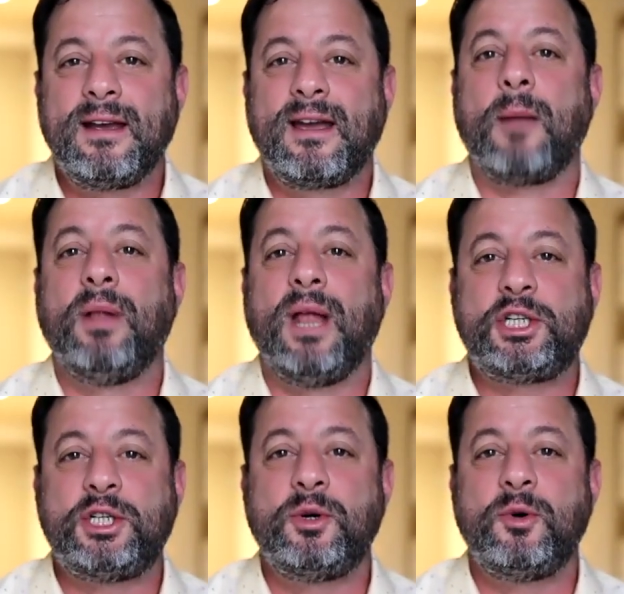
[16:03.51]
God bless
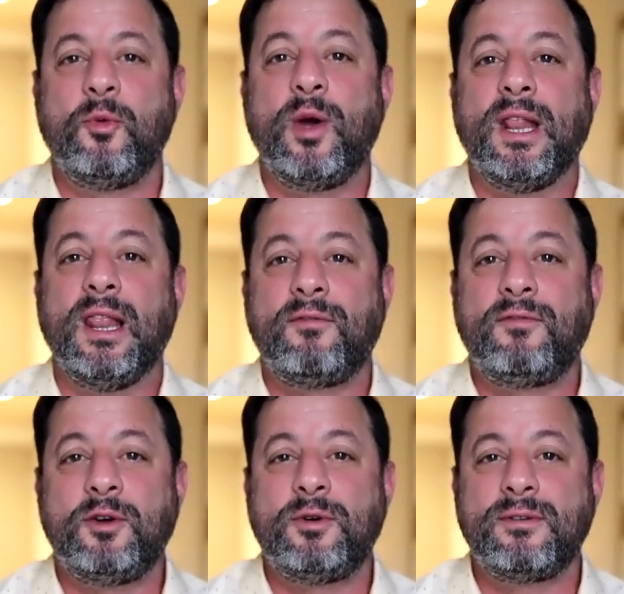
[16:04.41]
you. We love
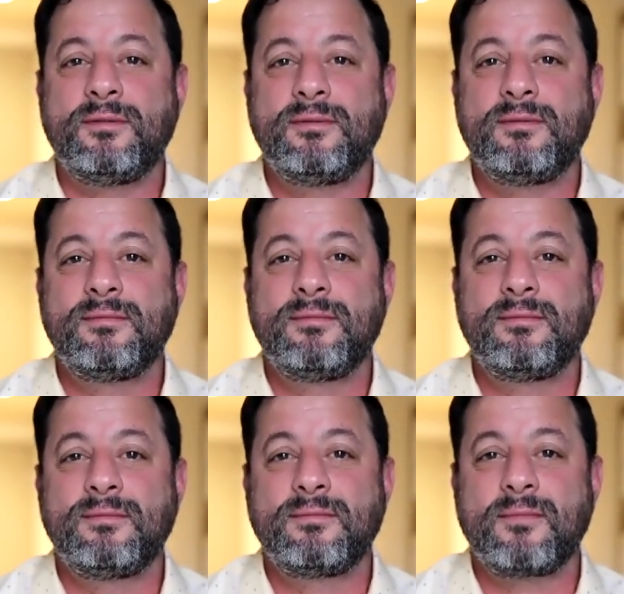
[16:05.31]
you.
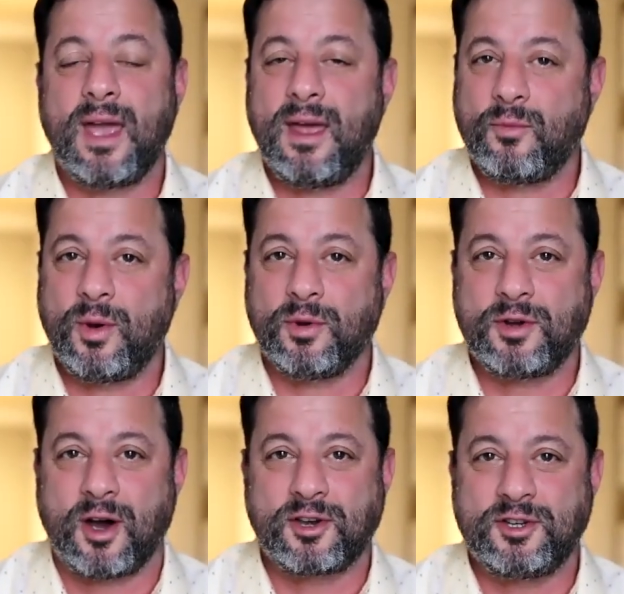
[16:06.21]
And we will
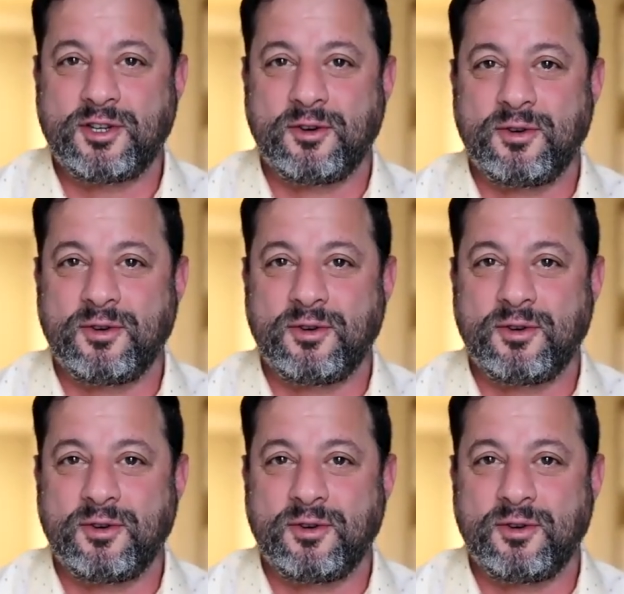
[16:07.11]
talk to you soon.